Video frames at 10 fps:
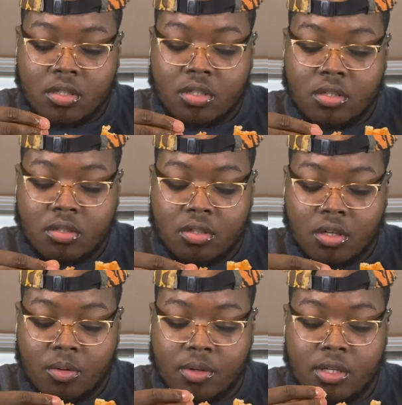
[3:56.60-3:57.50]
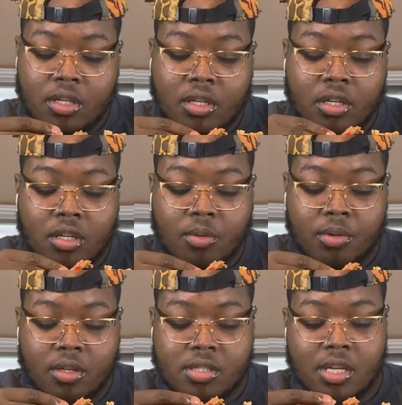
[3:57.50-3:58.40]
I don't know what that is. We're
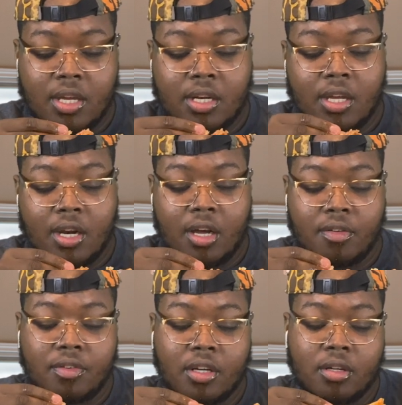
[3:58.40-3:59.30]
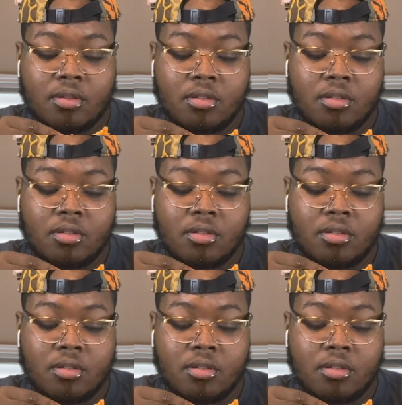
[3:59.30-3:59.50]
gonna take that off though.